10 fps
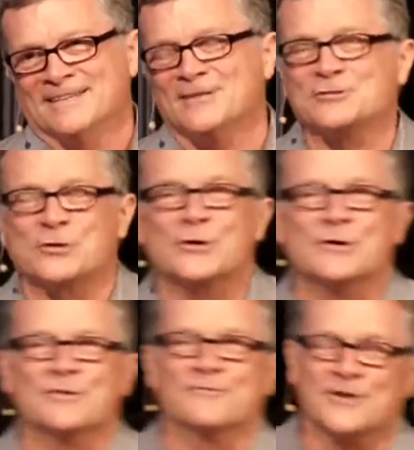the
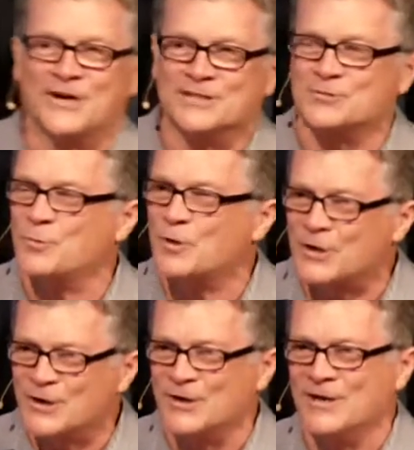truth of God's
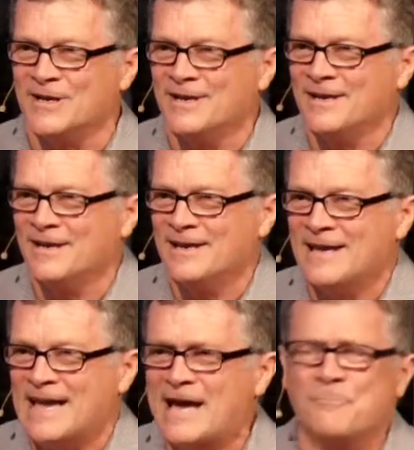Word.
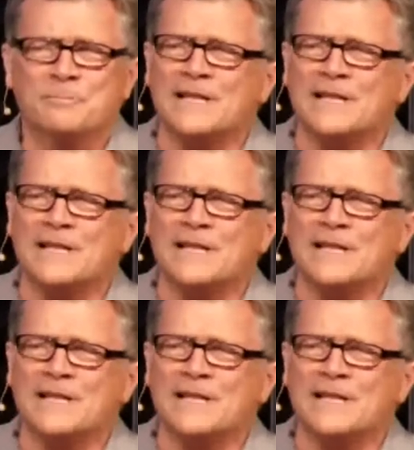How